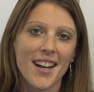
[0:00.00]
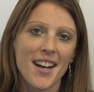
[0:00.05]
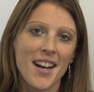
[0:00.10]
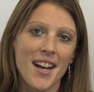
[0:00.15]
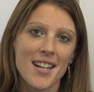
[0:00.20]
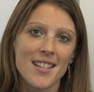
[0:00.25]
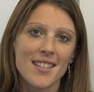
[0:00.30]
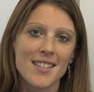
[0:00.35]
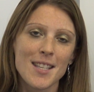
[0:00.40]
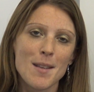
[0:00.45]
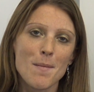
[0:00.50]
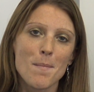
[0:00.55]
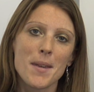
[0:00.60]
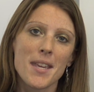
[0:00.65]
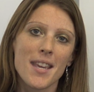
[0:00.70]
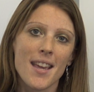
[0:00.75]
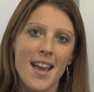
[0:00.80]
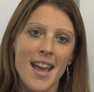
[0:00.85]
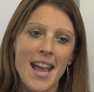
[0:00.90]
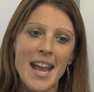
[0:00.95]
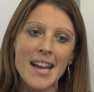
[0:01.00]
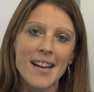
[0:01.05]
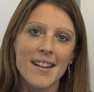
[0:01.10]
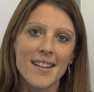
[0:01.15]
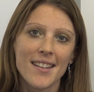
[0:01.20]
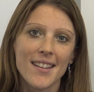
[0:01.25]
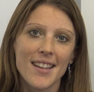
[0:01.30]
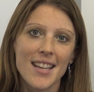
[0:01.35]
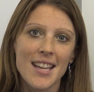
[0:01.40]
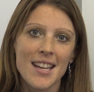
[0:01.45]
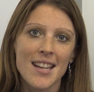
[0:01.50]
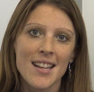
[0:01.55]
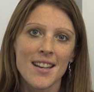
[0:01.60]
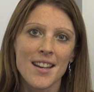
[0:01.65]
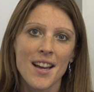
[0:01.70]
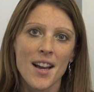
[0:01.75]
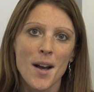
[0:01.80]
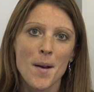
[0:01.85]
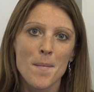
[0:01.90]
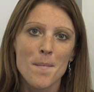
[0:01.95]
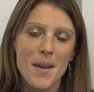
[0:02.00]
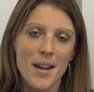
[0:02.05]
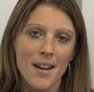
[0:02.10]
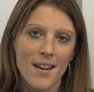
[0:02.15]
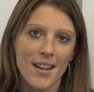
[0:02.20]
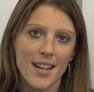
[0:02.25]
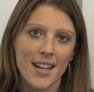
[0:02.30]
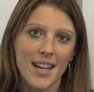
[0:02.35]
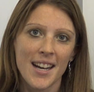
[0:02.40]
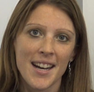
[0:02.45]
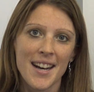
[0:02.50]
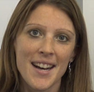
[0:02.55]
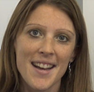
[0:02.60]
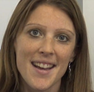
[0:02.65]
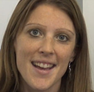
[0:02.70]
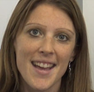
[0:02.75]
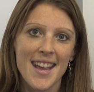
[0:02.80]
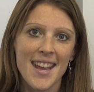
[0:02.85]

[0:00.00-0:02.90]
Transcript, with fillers: CPA in America,